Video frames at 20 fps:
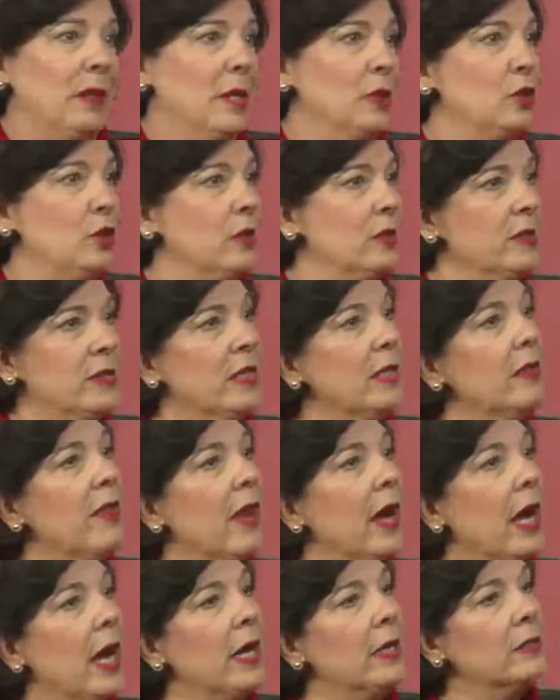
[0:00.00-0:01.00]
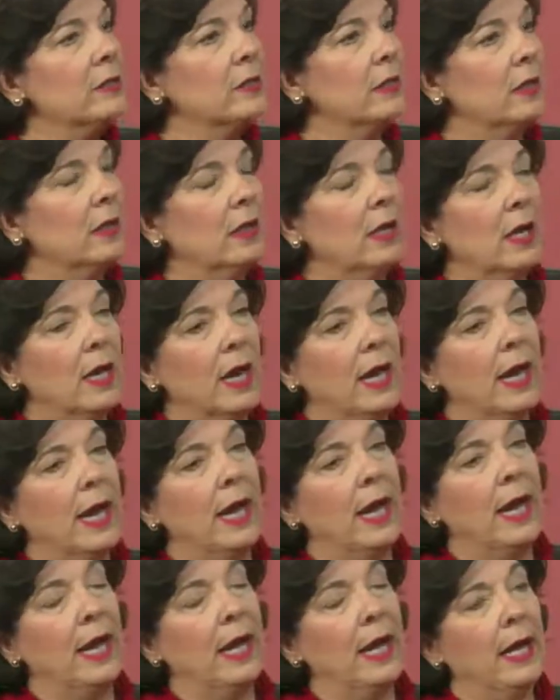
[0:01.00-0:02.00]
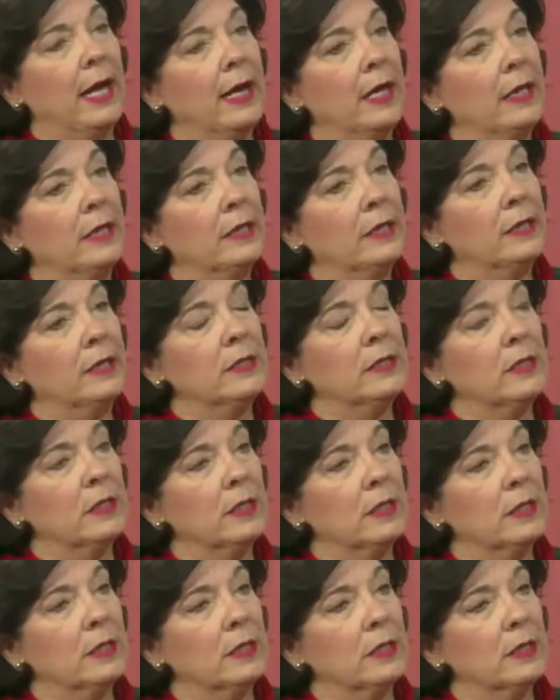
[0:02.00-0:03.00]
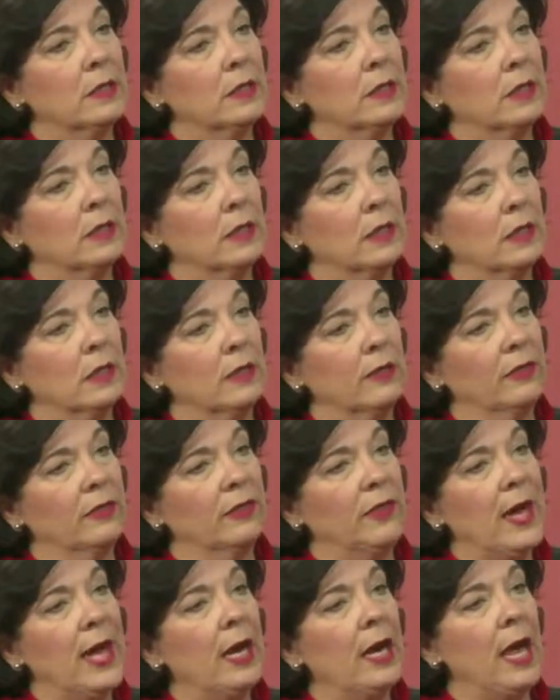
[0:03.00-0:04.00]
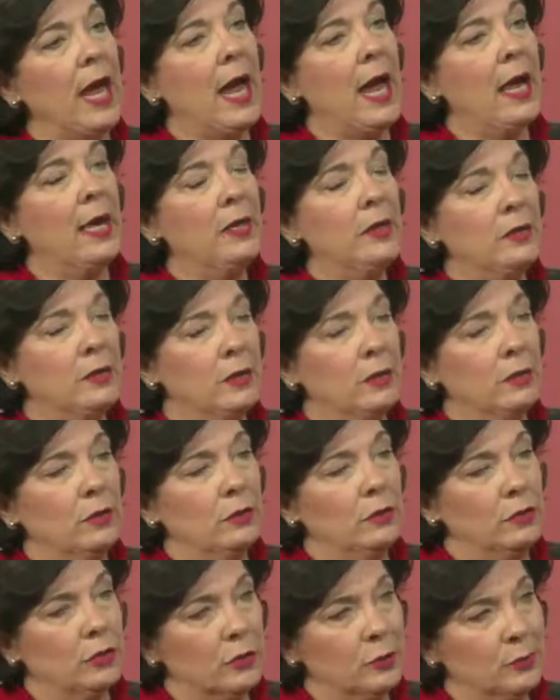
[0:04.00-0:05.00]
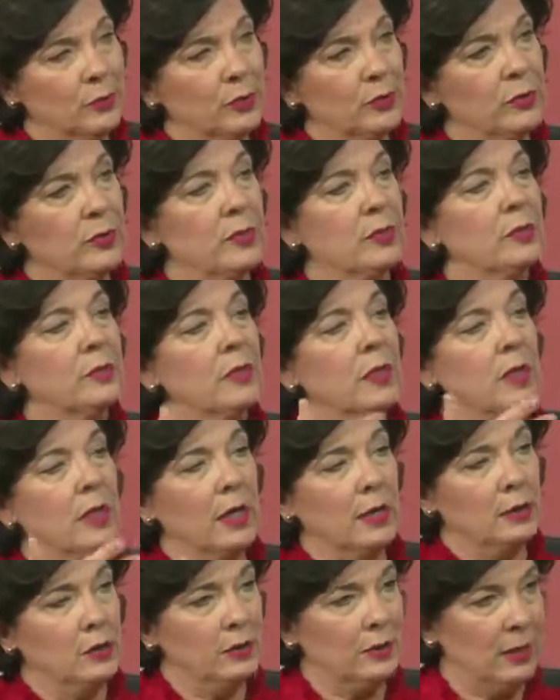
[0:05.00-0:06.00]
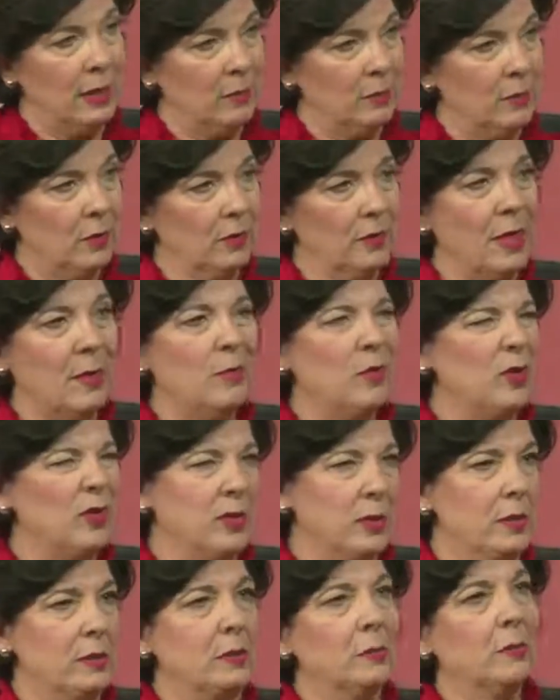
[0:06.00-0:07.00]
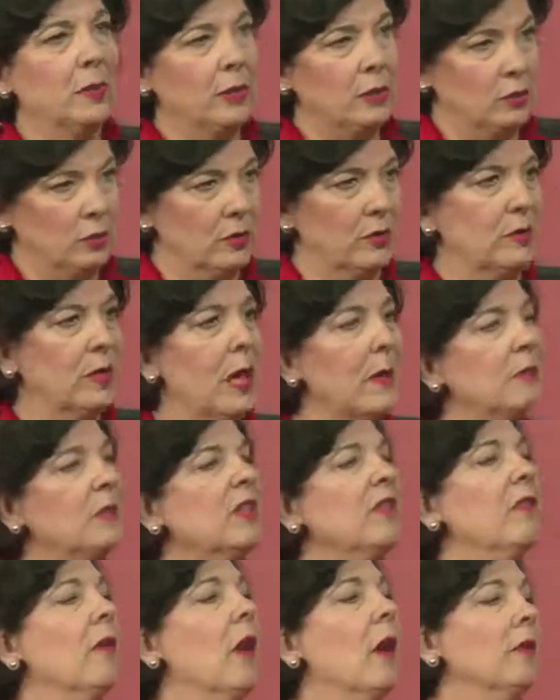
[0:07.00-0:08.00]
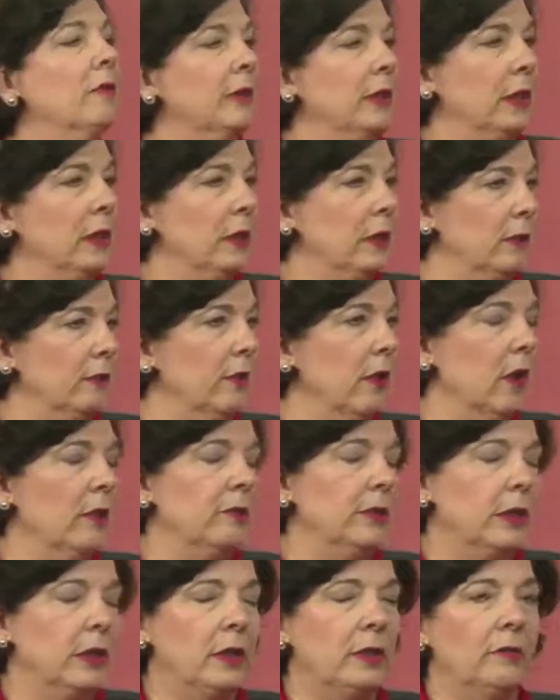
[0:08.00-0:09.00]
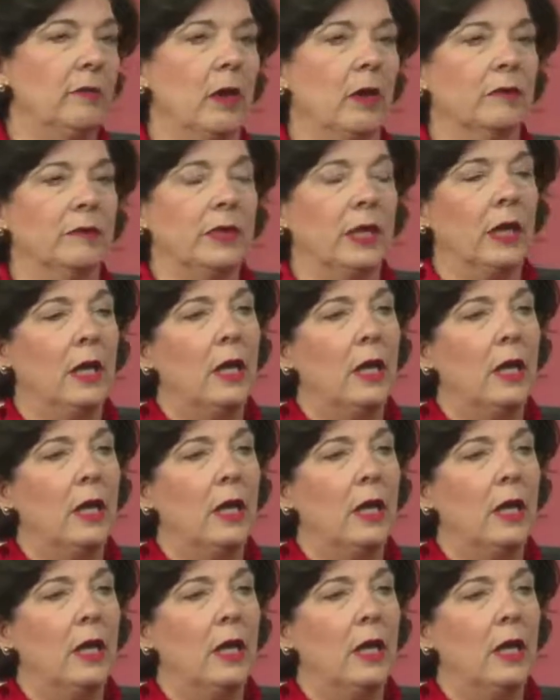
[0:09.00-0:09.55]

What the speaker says: I just did that. And that attitude just persisted, and I just kept, not persisted, but it just kept evolving and evolving and evolving.